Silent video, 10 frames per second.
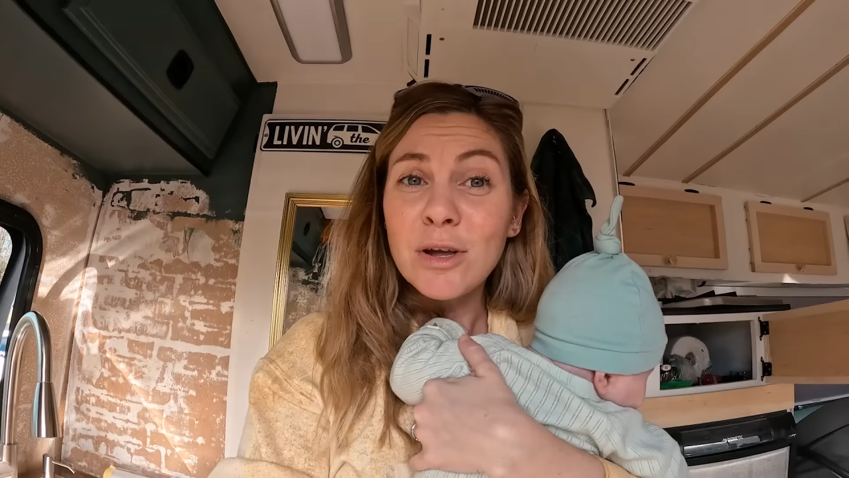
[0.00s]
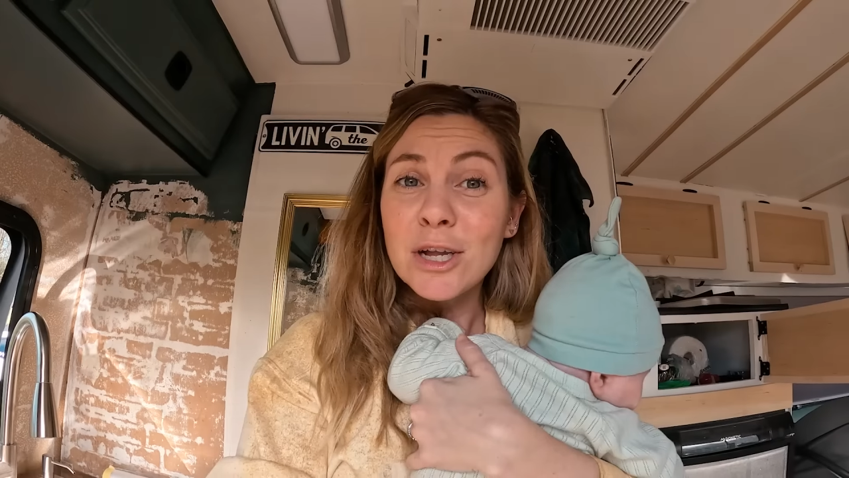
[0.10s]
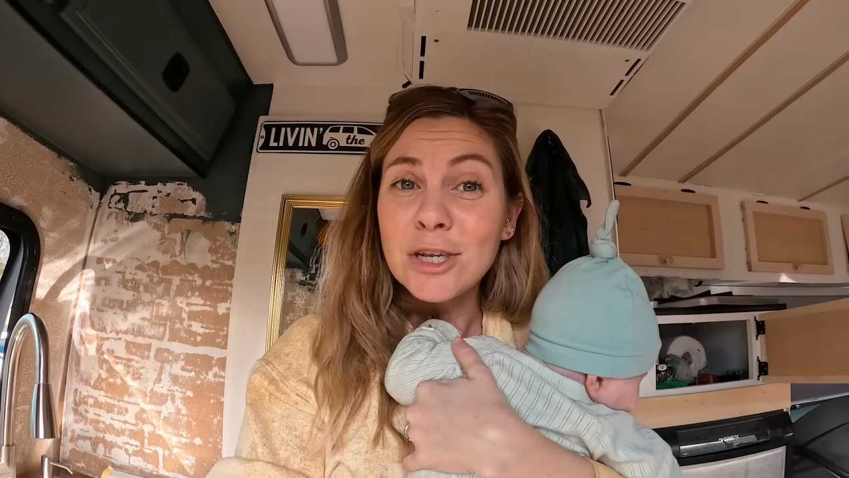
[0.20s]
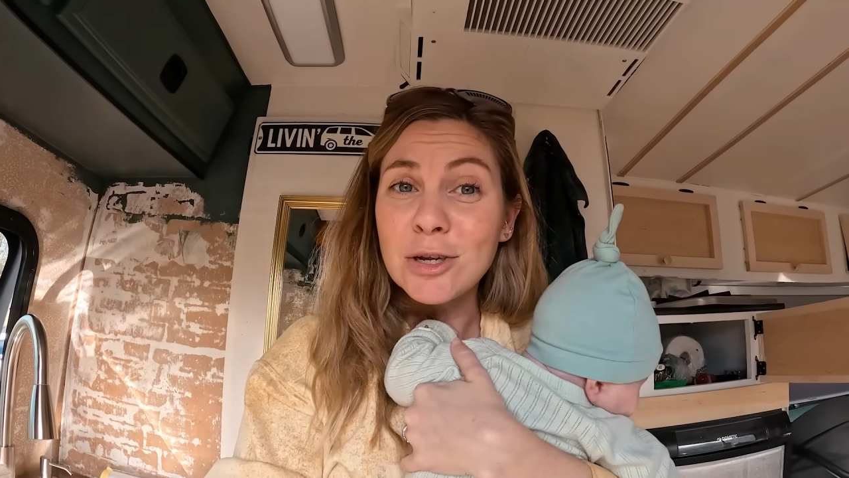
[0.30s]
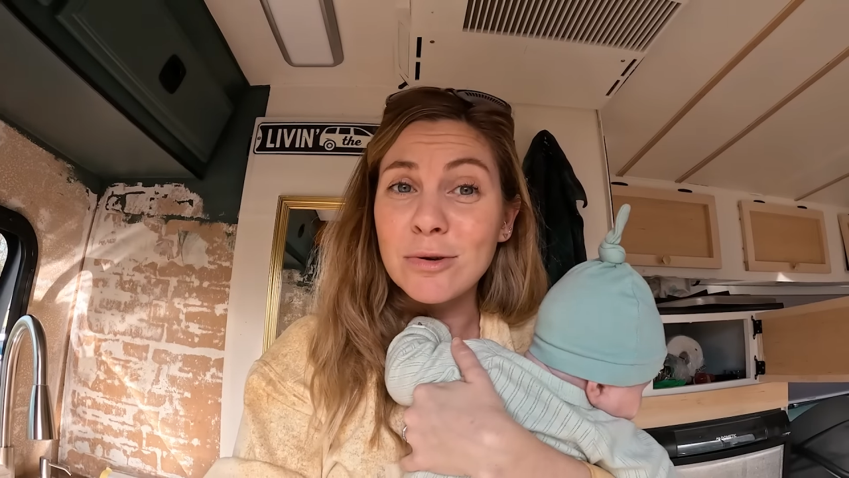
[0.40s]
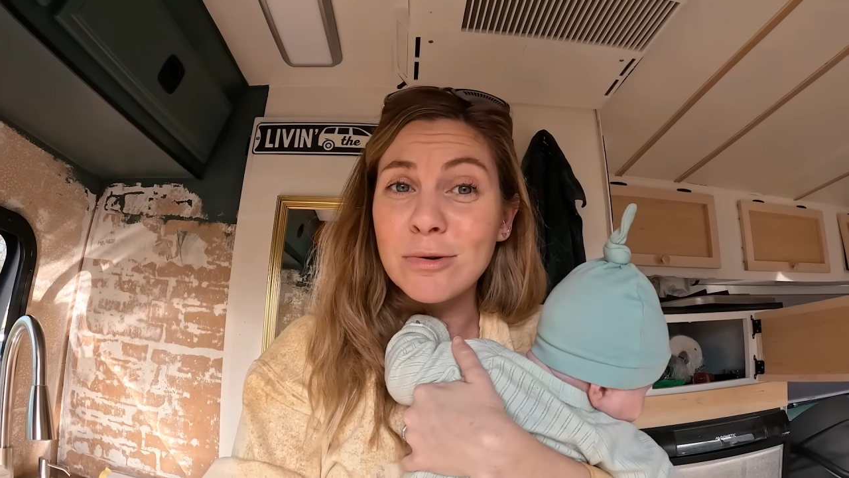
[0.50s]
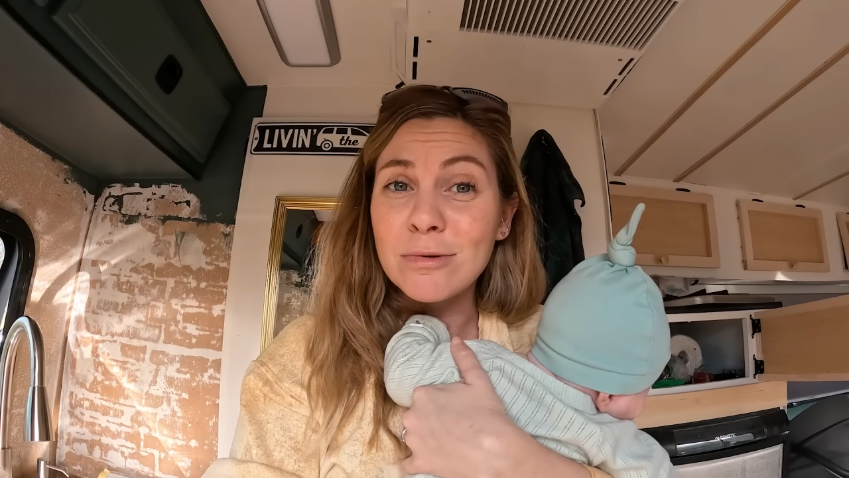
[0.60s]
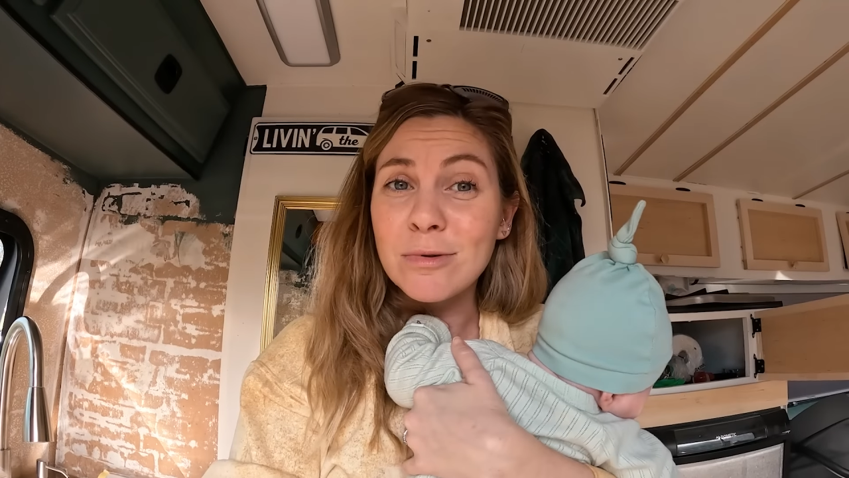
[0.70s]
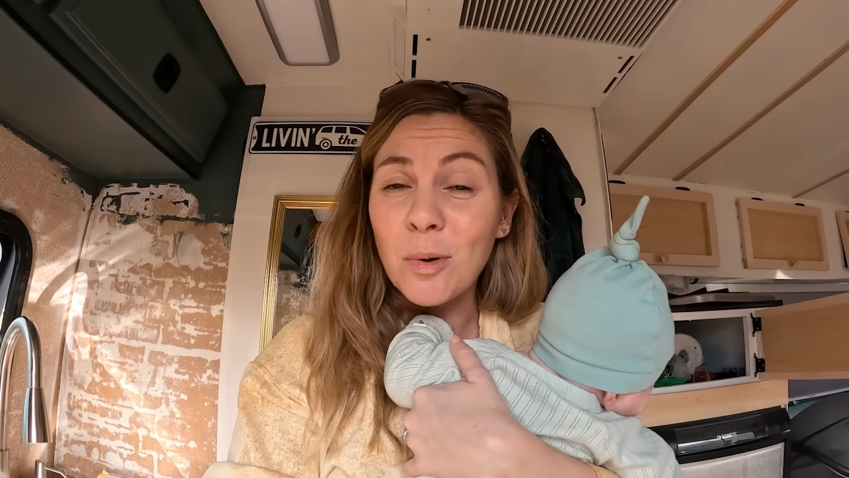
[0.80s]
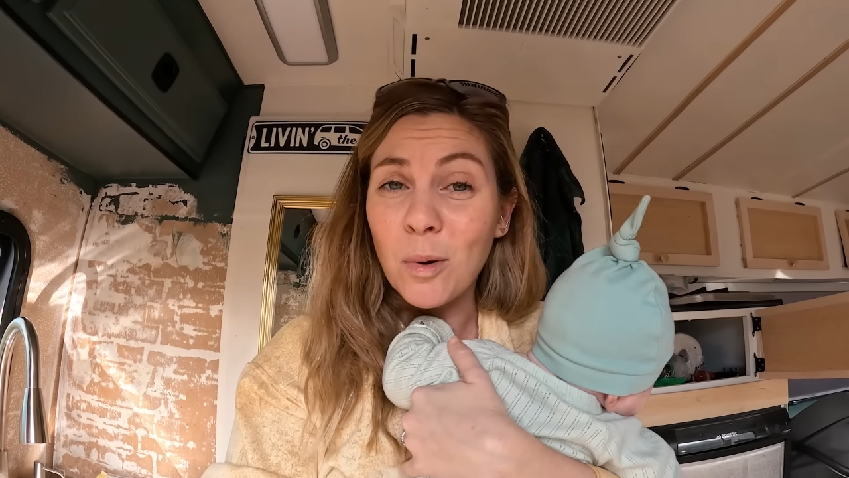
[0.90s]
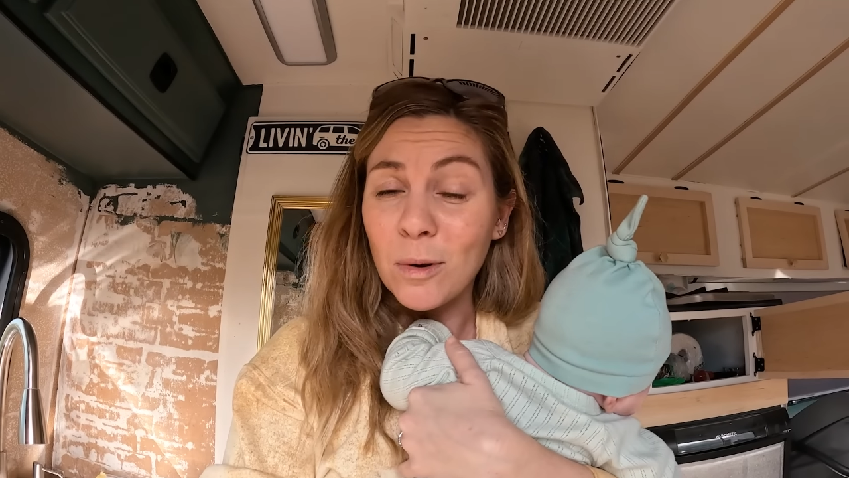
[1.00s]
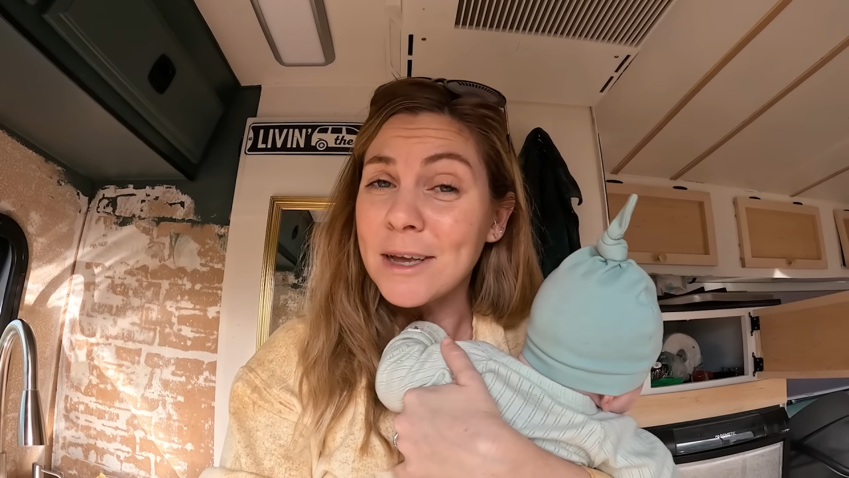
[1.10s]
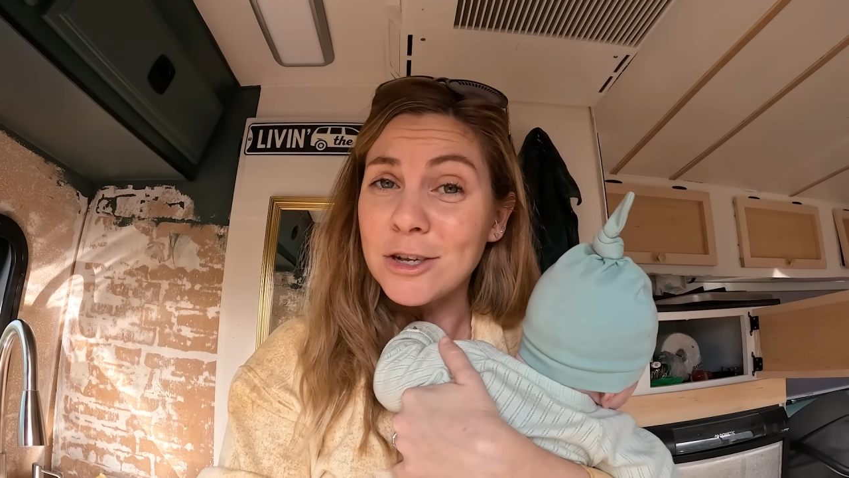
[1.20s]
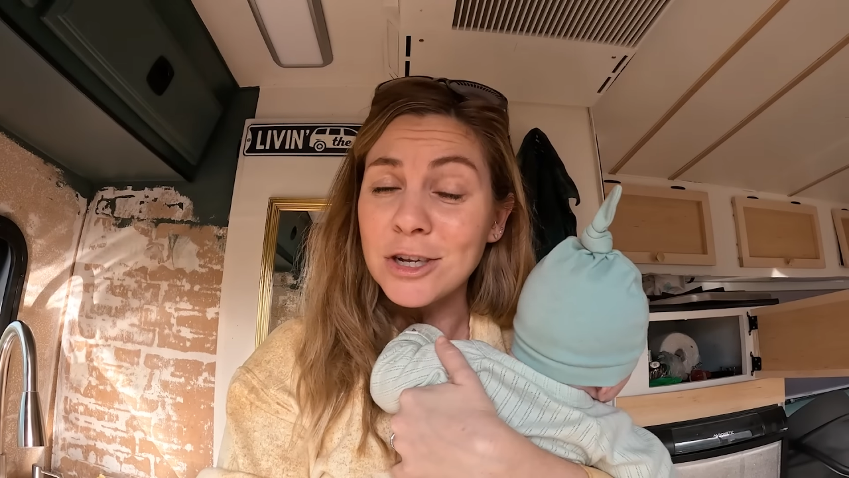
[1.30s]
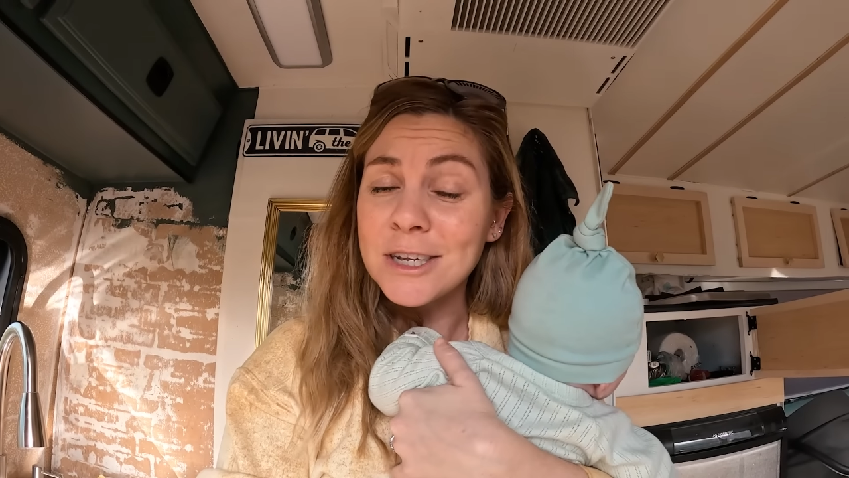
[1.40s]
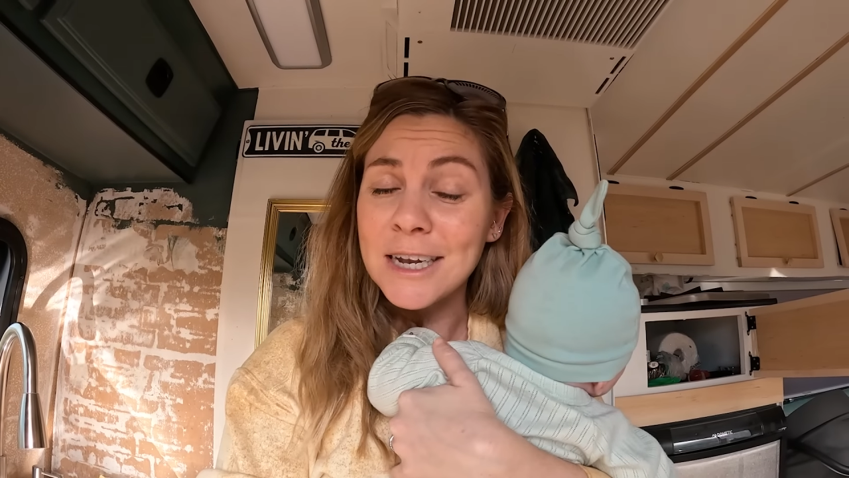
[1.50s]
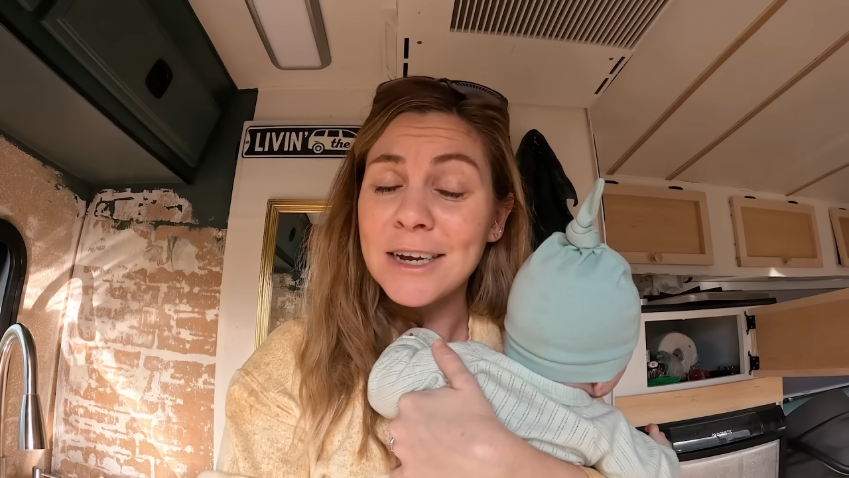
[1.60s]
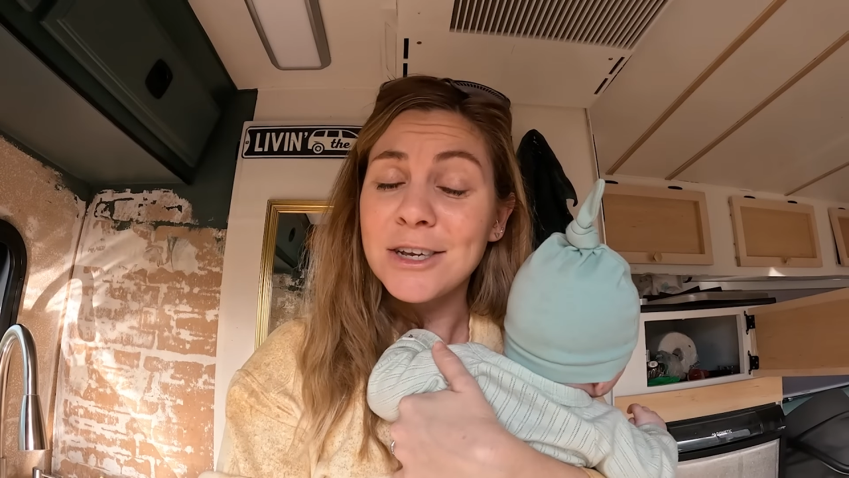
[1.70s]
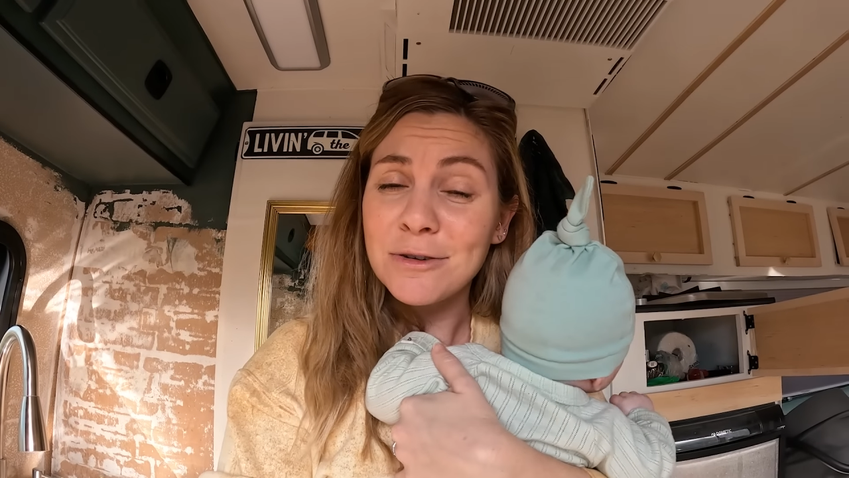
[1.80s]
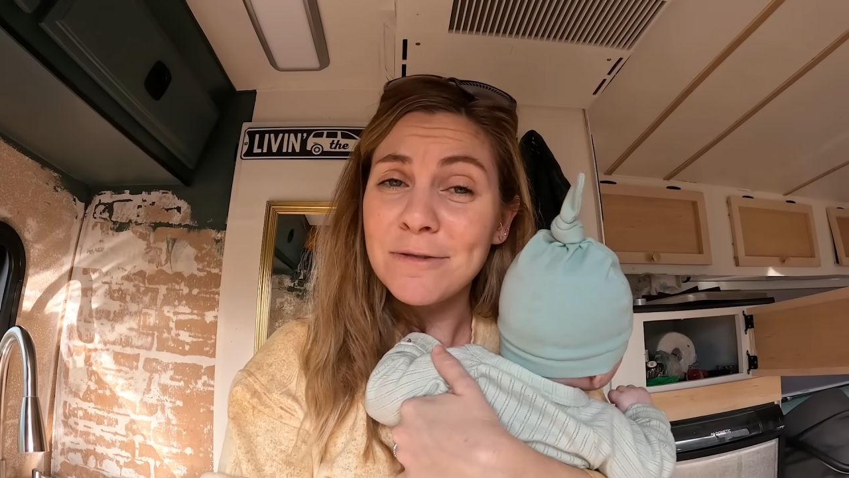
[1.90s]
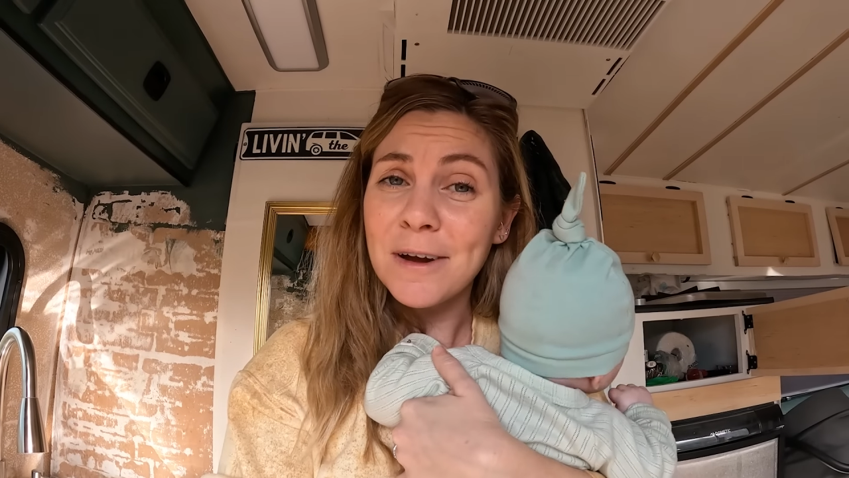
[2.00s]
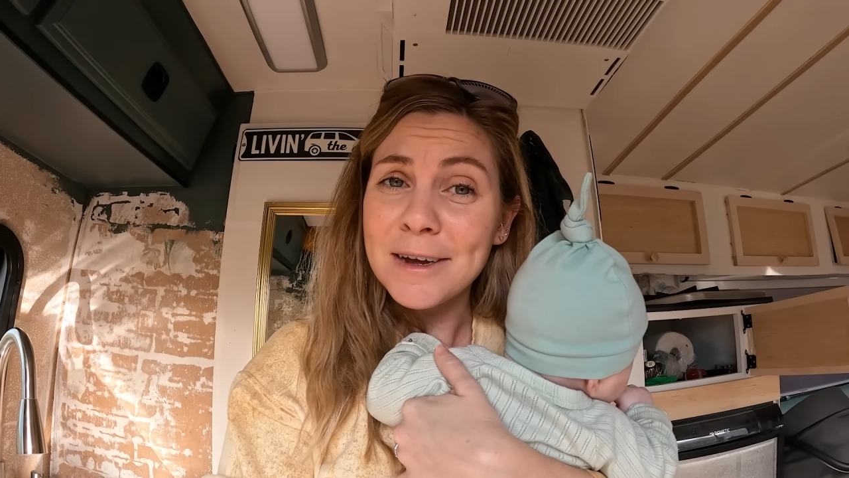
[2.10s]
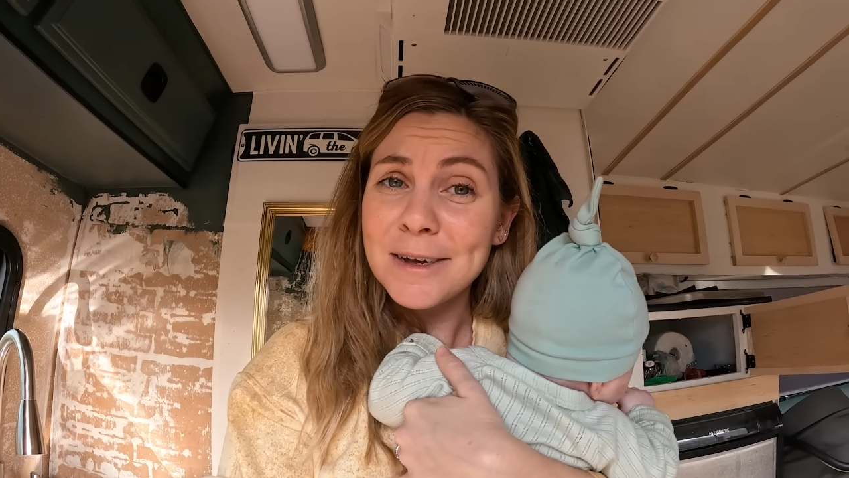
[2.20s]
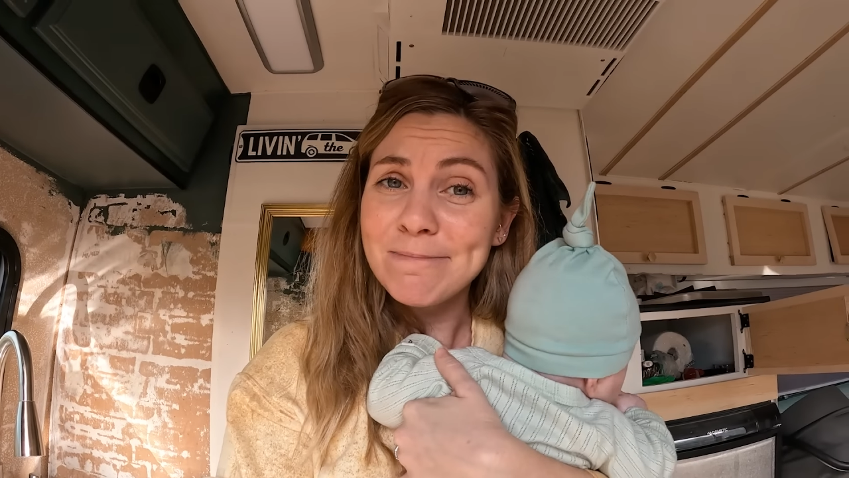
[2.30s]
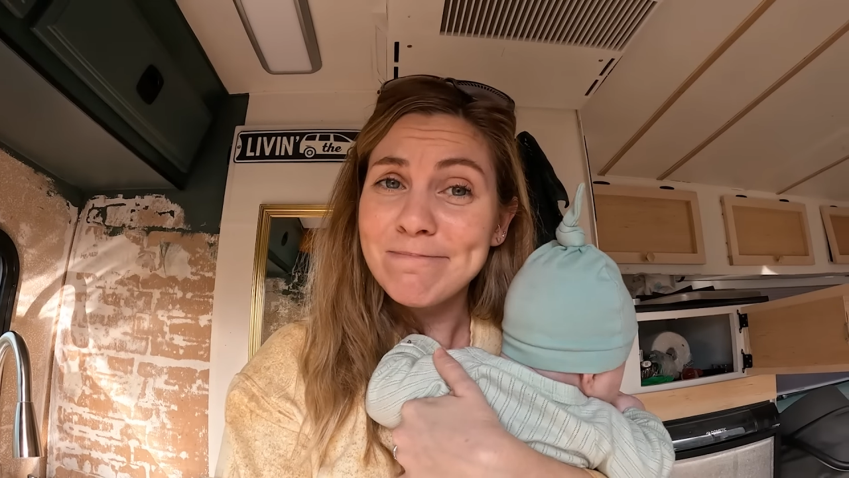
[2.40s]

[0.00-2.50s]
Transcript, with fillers: can do the whole kitchen today too, Frank?